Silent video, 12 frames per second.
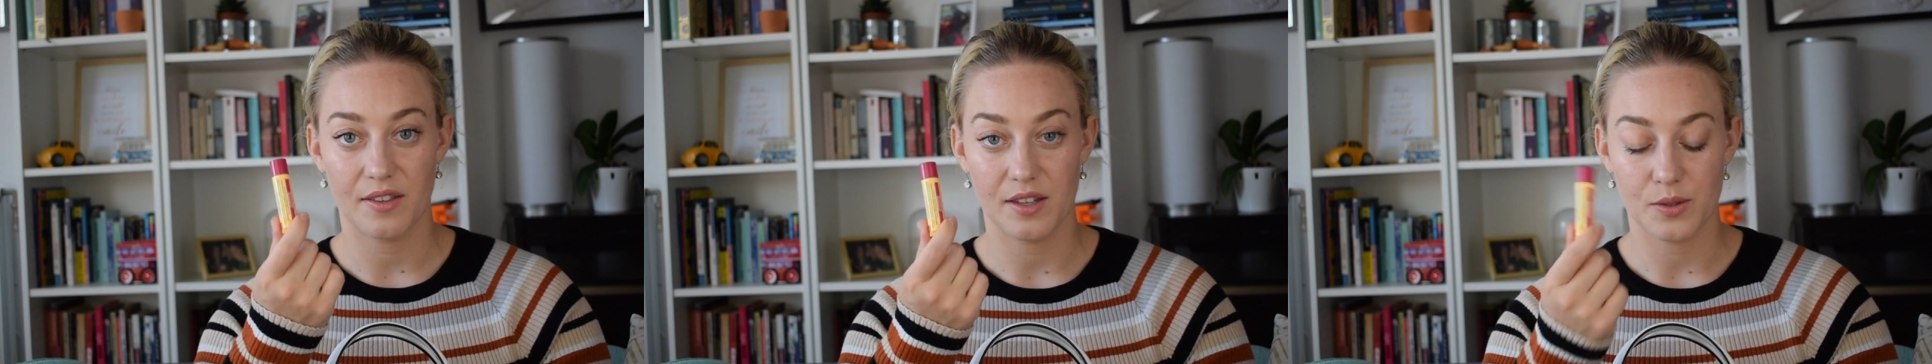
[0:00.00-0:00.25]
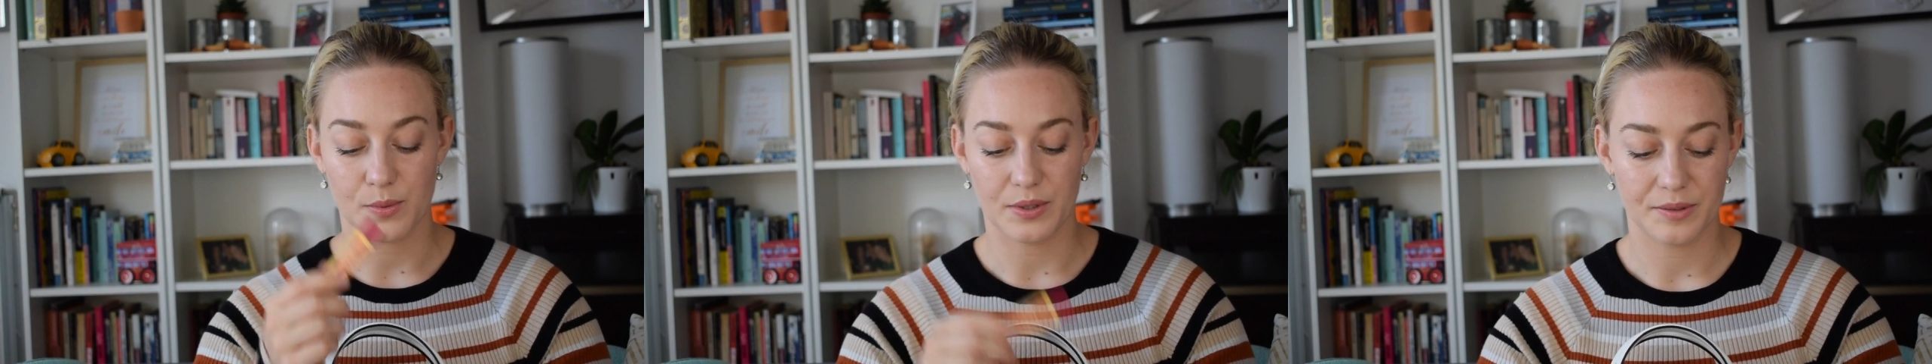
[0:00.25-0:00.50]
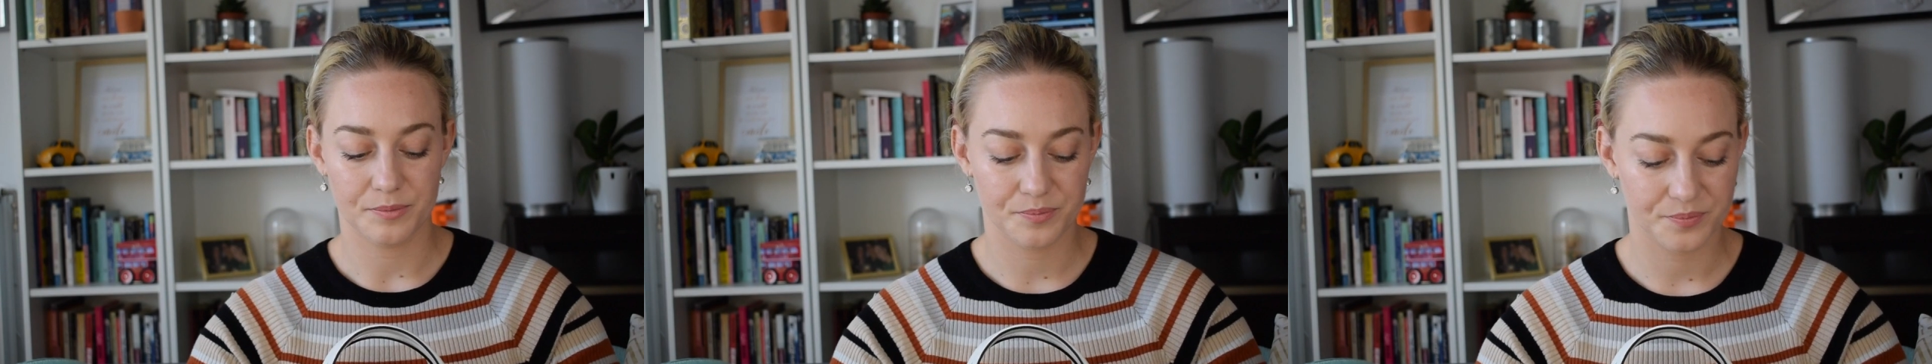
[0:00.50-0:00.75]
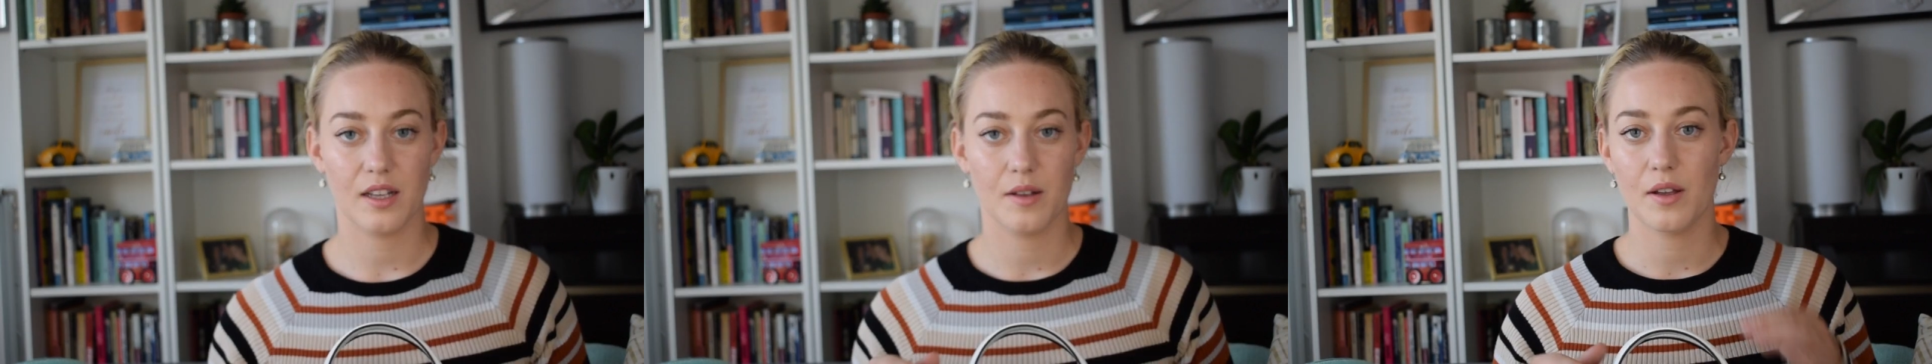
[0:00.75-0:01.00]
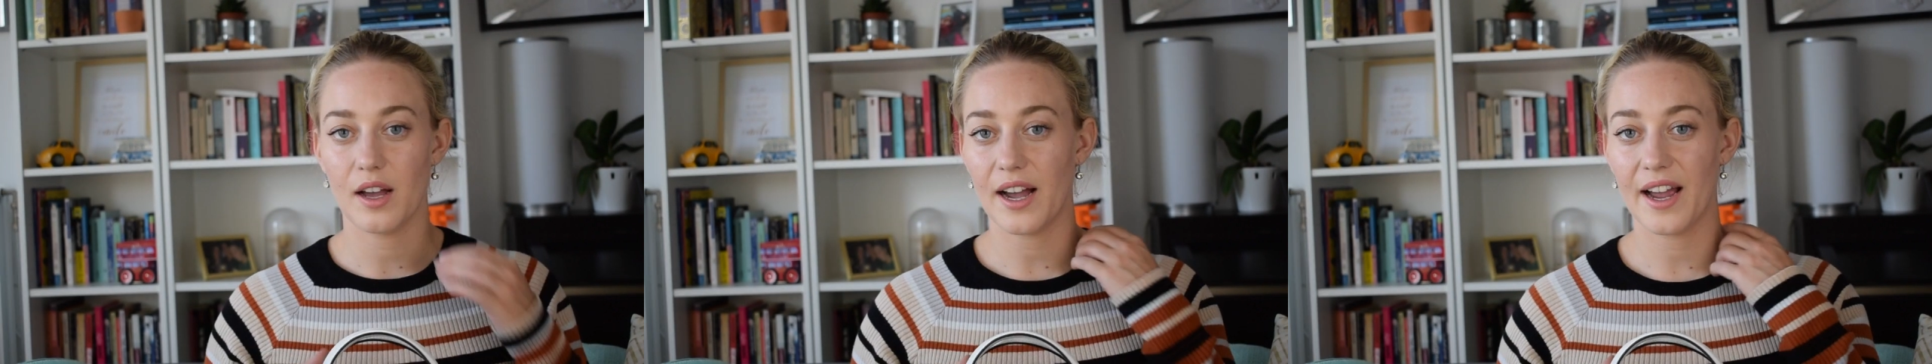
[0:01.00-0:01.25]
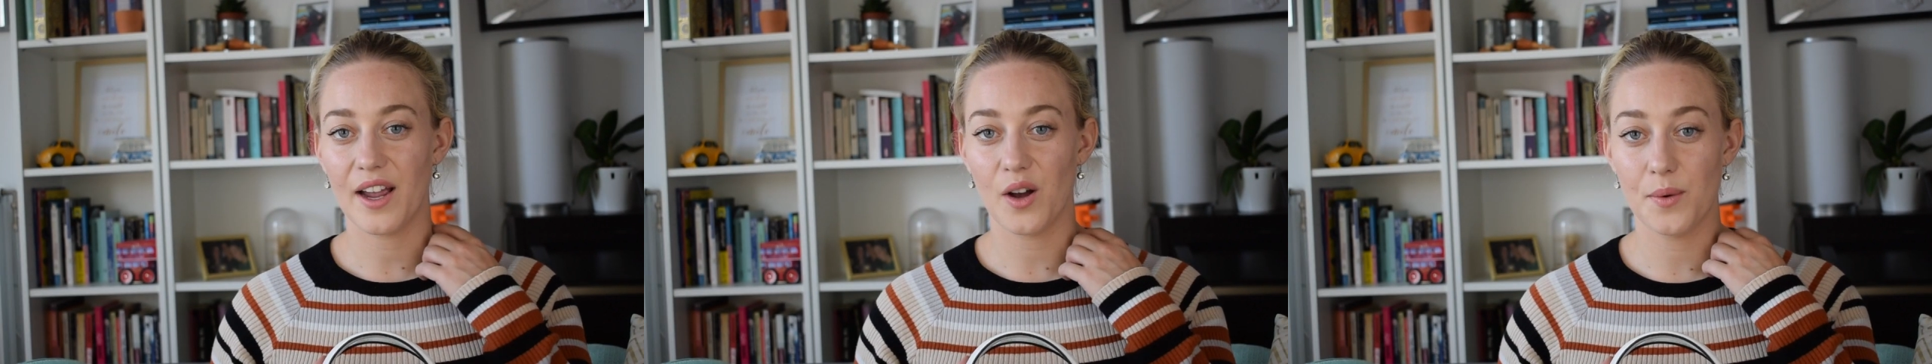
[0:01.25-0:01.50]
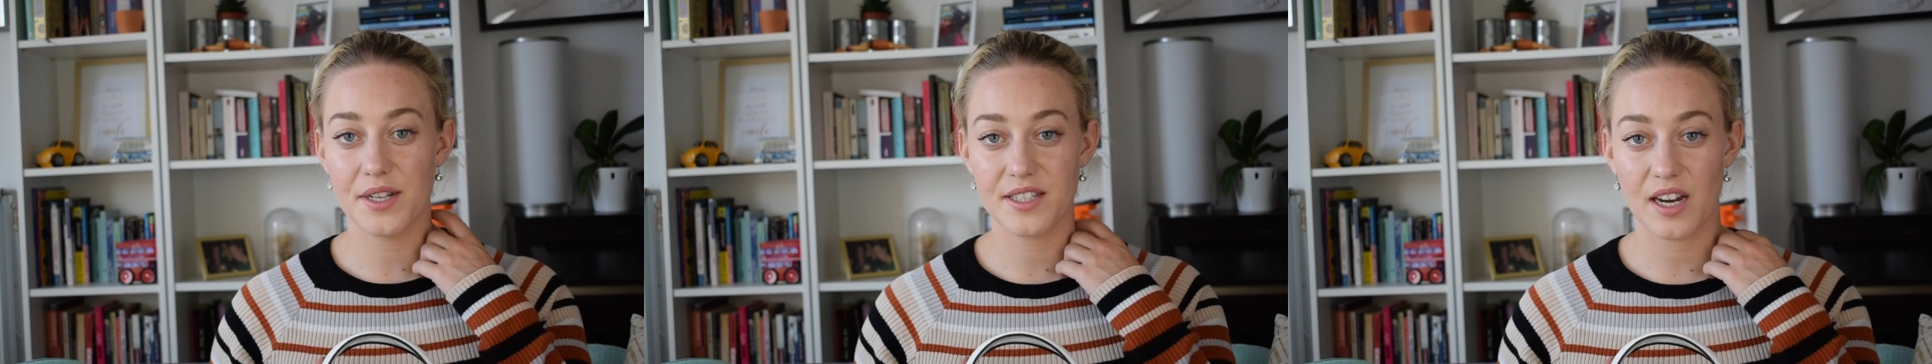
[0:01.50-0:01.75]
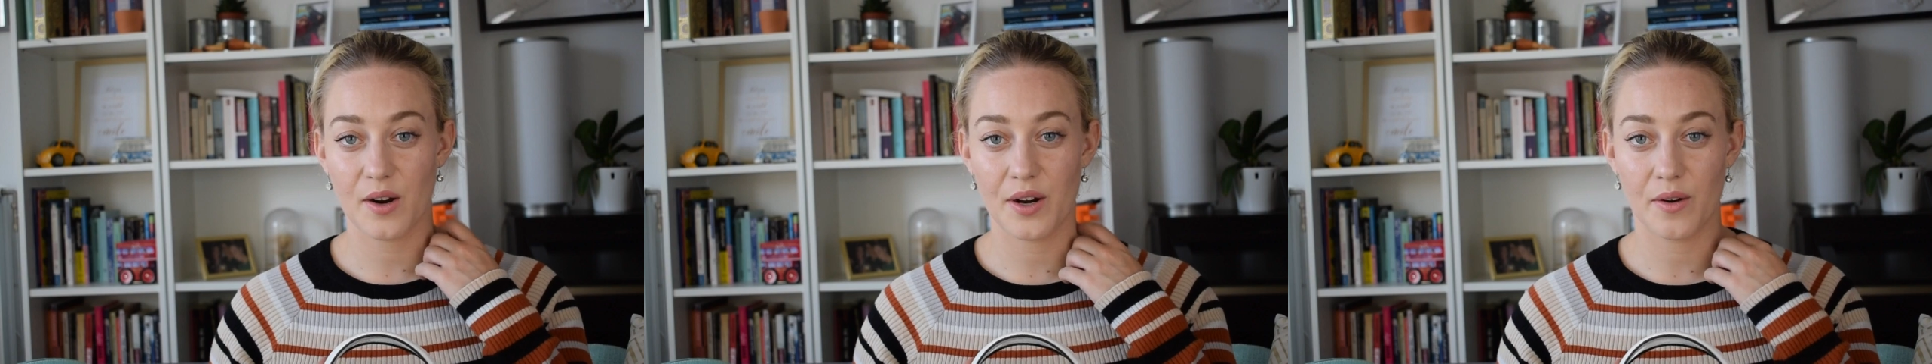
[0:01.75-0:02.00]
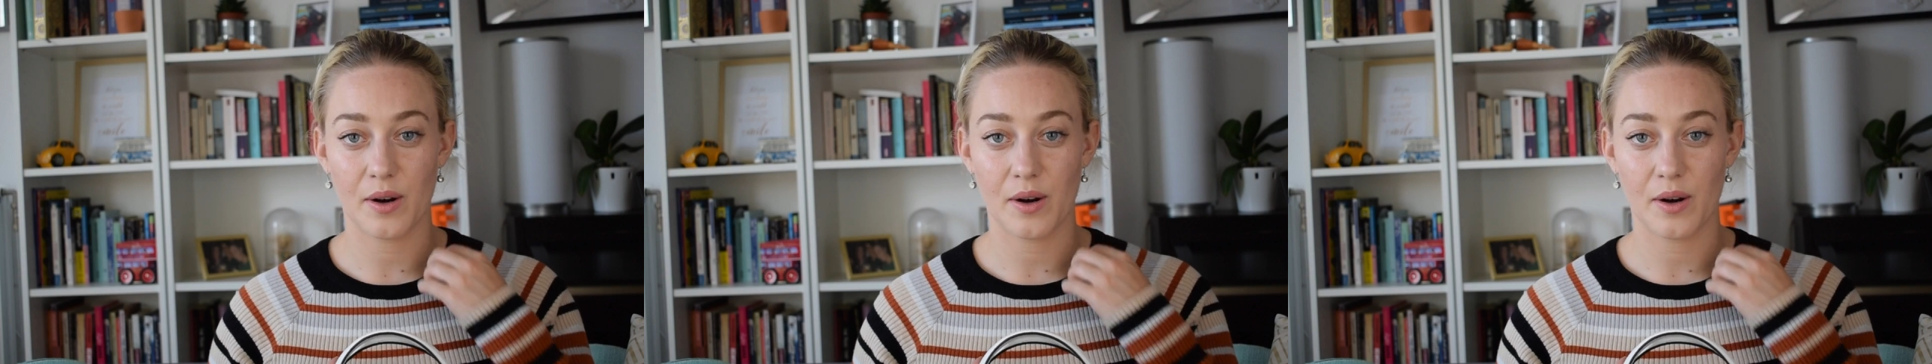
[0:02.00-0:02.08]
This one. I always carry